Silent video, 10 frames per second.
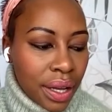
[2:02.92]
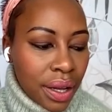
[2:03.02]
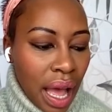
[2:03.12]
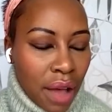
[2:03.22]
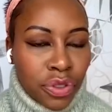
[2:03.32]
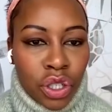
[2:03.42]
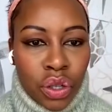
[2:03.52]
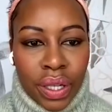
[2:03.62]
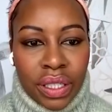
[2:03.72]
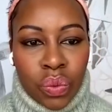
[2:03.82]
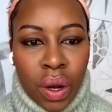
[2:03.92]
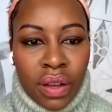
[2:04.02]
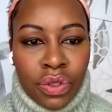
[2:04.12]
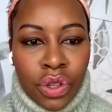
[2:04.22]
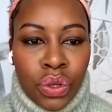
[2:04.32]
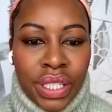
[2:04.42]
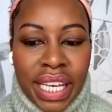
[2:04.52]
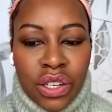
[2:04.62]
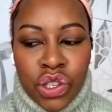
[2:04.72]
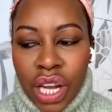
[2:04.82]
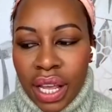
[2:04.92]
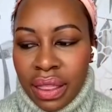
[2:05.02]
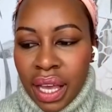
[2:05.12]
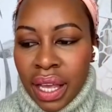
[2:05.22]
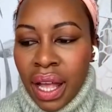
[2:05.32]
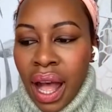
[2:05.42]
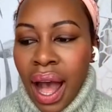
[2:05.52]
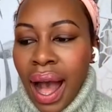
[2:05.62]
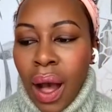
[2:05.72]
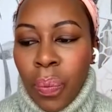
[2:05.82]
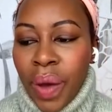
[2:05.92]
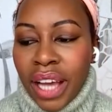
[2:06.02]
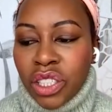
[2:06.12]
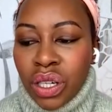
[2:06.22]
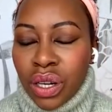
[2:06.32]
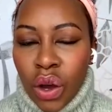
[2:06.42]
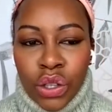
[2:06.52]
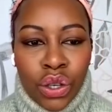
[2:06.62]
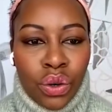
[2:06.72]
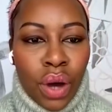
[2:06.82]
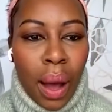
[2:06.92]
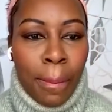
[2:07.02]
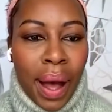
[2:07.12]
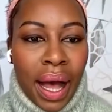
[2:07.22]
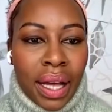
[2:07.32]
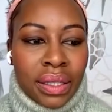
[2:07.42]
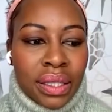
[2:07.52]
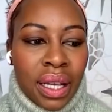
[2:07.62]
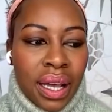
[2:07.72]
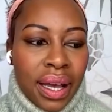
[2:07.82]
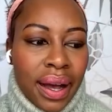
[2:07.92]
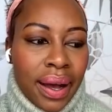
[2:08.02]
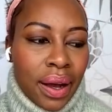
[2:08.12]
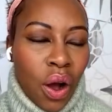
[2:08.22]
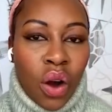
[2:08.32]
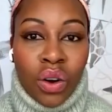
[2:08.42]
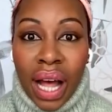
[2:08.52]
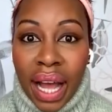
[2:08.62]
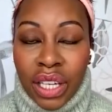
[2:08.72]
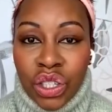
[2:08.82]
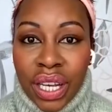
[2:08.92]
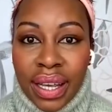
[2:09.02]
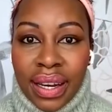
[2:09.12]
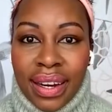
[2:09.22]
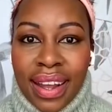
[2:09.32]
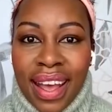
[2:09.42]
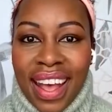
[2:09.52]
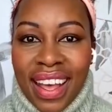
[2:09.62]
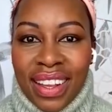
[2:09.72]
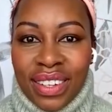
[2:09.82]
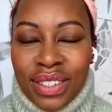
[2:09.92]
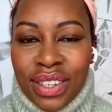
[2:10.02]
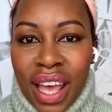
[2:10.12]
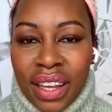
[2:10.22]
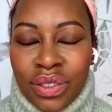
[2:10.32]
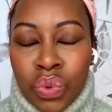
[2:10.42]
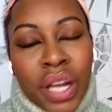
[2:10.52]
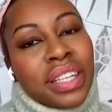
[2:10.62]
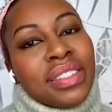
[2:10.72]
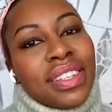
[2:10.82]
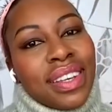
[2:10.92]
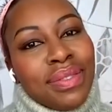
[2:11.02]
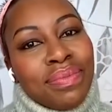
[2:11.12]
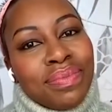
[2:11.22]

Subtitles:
of have to do it as one of the routine check thing. How passionate are you about oral hygiene and pregnancy?